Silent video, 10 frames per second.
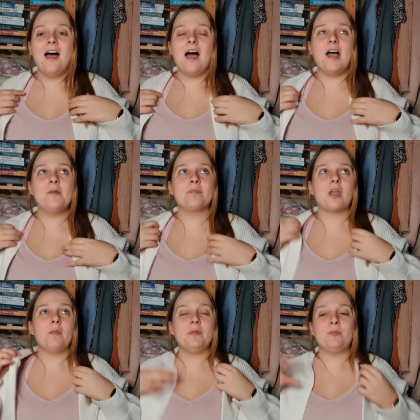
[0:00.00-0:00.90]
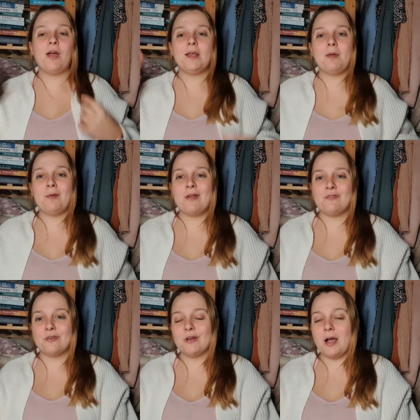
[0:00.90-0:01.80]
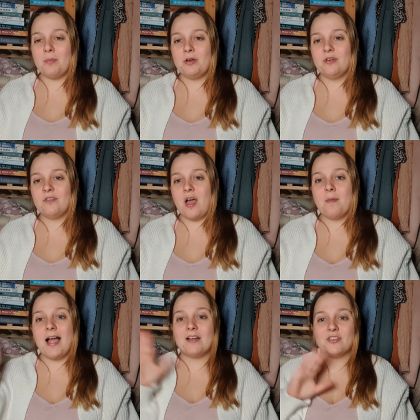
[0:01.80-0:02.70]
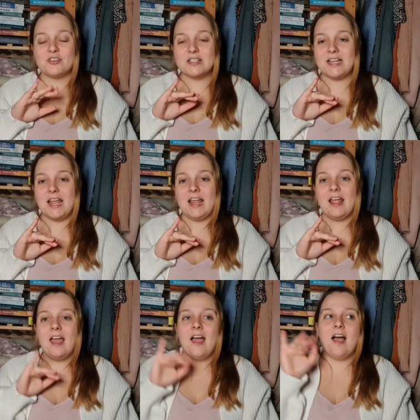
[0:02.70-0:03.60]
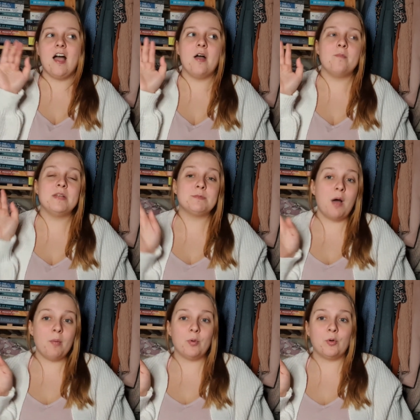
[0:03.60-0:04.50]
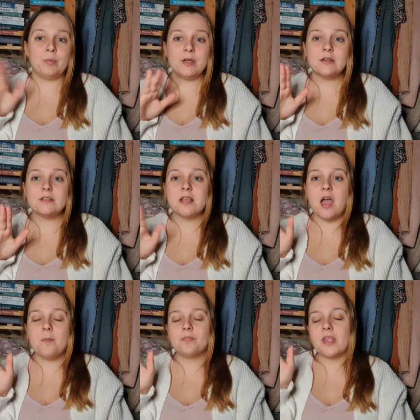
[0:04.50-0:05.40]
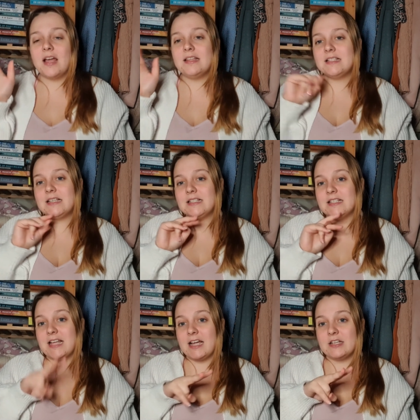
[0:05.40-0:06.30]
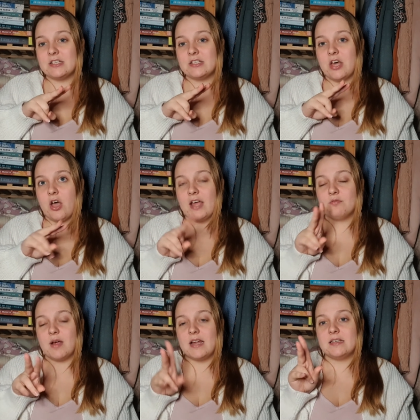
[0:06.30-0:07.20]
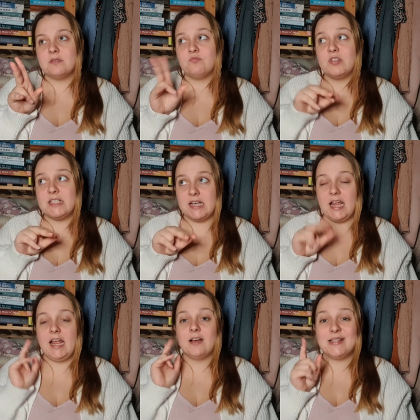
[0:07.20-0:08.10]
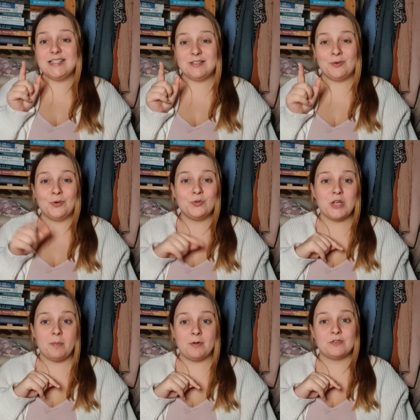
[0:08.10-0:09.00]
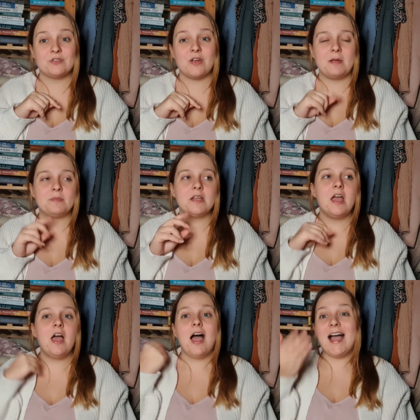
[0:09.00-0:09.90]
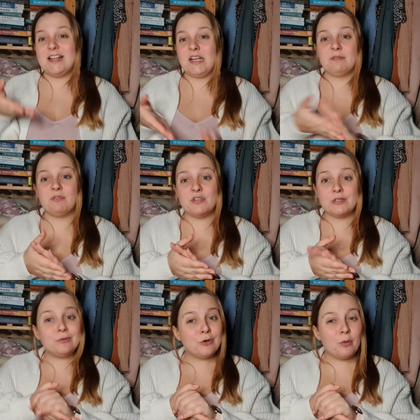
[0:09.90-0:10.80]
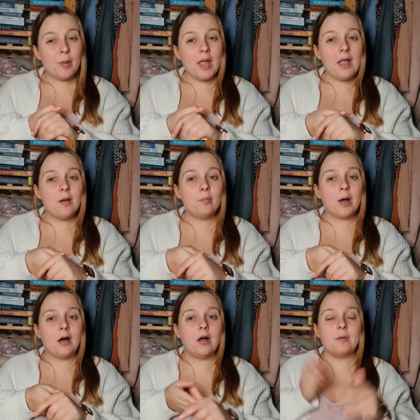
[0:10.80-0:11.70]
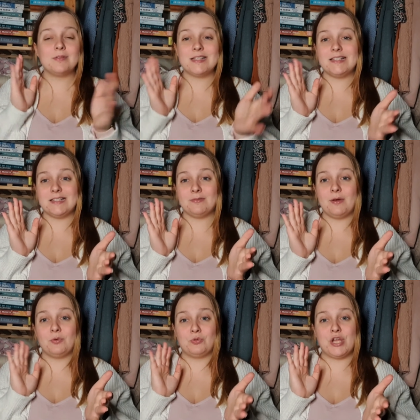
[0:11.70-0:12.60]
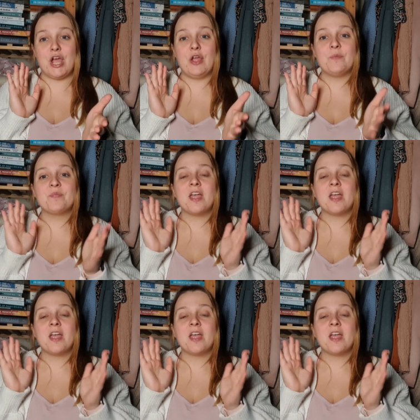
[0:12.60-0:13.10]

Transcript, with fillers: um, I've been working my way through a couple of um, Agatha Christie and um, Miss Marple books, um, and this is the second that I had read recently. I listened to it on audiobook and Scribd. I actually have the physical copy, but um, I was listening to it on audio.